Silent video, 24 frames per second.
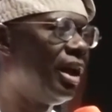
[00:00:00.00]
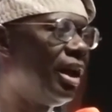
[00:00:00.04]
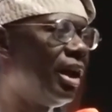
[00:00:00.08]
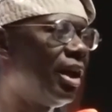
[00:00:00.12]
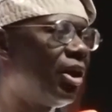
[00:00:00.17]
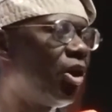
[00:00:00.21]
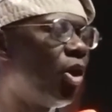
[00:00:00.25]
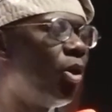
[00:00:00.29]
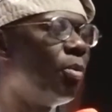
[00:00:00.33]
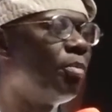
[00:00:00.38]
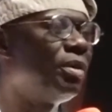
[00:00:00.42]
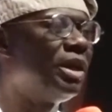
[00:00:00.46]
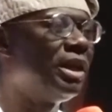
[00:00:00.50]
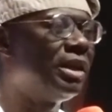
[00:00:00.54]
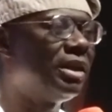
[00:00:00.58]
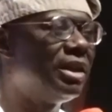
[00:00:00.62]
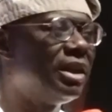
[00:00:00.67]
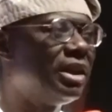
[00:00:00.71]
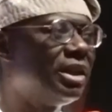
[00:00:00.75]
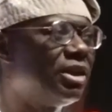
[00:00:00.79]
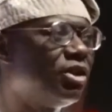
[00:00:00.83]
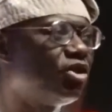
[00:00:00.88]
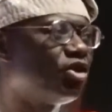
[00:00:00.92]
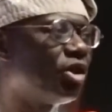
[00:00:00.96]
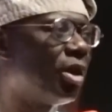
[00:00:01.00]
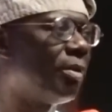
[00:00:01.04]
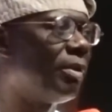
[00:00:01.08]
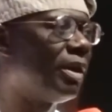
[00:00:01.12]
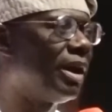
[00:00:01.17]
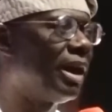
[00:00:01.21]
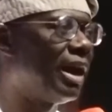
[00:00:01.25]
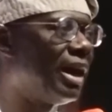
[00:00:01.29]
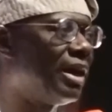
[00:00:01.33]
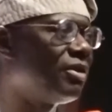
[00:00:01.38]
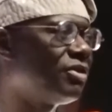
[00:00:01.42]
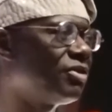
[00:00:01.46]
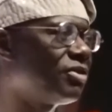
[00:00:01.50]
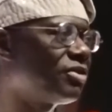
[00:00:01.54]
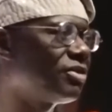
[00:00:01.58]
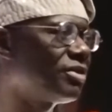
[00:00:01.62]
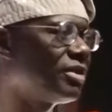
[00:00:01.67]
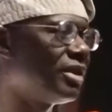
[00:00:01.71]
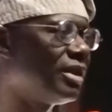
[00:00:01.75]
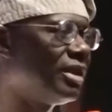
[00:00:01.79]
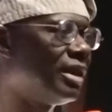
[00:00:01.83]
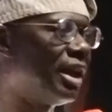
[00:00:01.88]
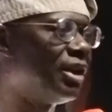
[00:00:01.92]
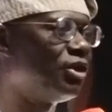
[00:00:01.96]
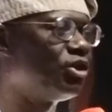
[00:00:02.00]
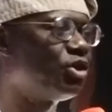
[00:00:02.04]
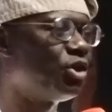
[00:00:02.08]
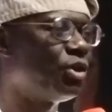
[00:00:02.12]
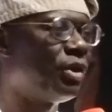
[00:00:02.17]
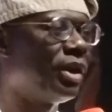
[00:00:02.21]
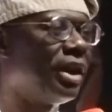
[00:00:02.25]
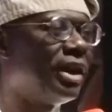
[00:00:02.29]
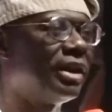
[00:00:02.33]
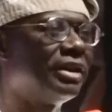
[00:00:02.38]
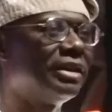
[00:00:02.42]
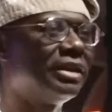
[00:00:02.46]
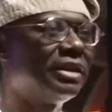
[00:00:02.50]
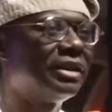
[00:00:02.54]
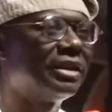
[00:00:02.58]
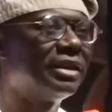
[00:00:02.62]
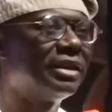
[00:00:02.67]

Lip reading: A completely de-tribalized Nigerian,